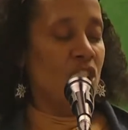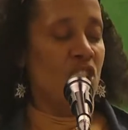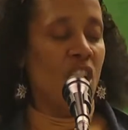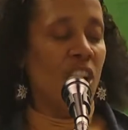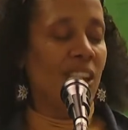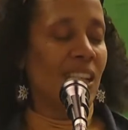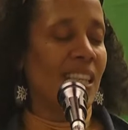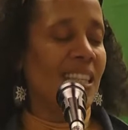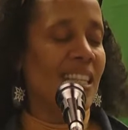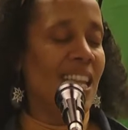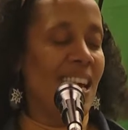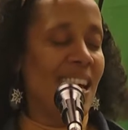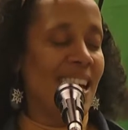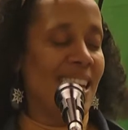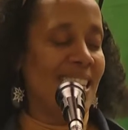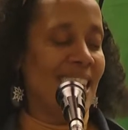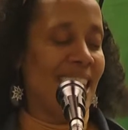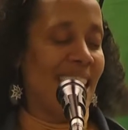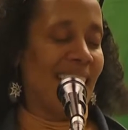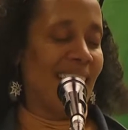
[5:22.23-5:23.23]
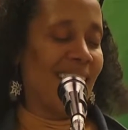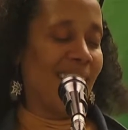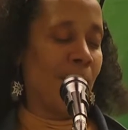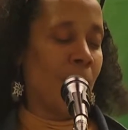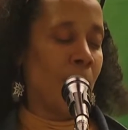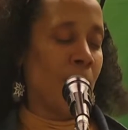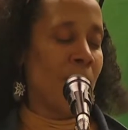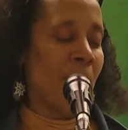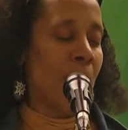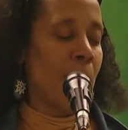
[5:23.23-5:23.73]
not
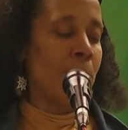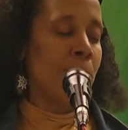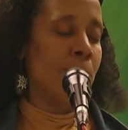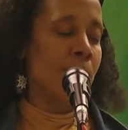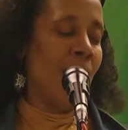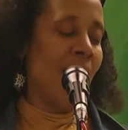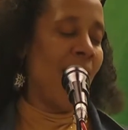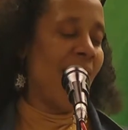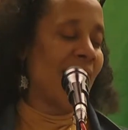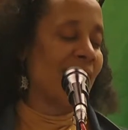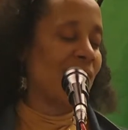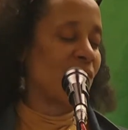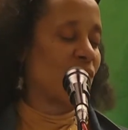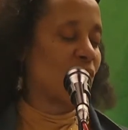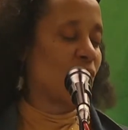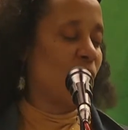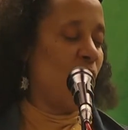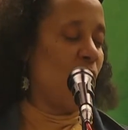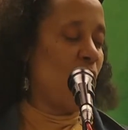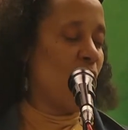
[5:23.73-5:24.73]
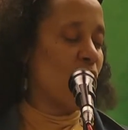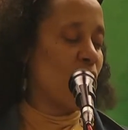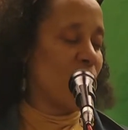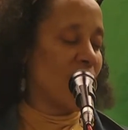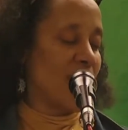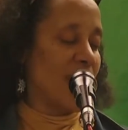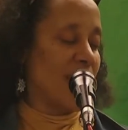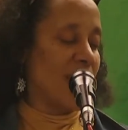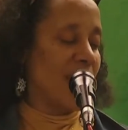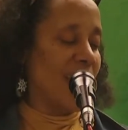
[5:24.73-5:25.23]
learning that my
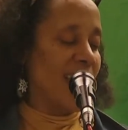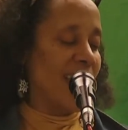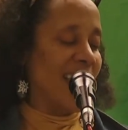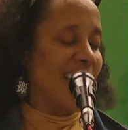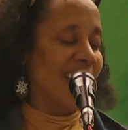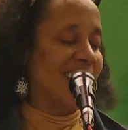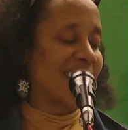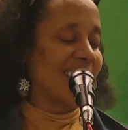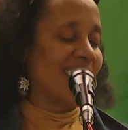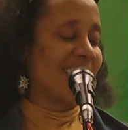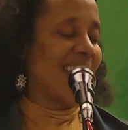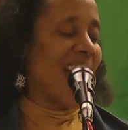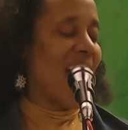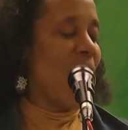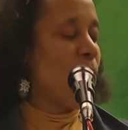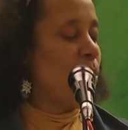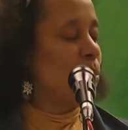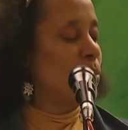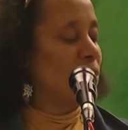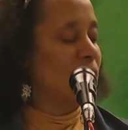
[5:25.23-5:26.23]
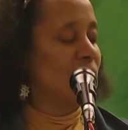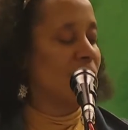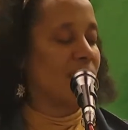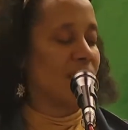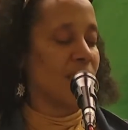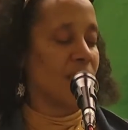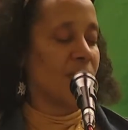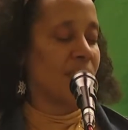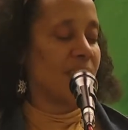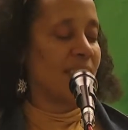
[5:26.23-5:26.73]
story is
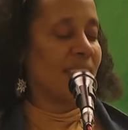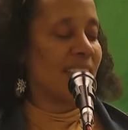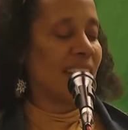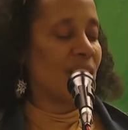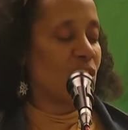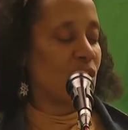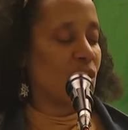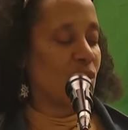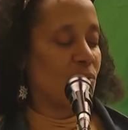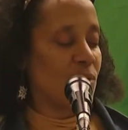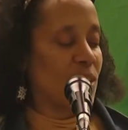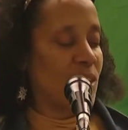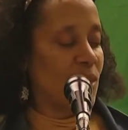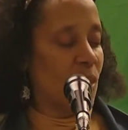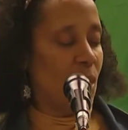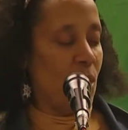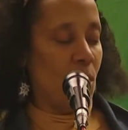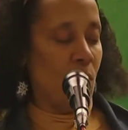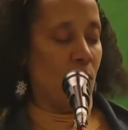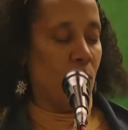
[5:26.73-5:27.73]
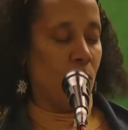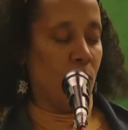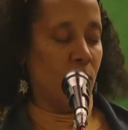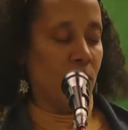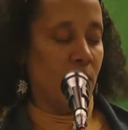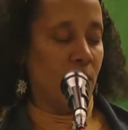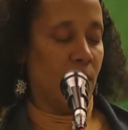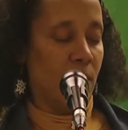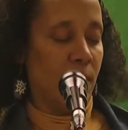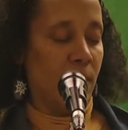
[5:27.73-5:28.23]
thousands of centuries
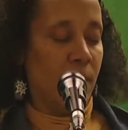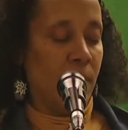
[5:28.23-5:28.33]
old.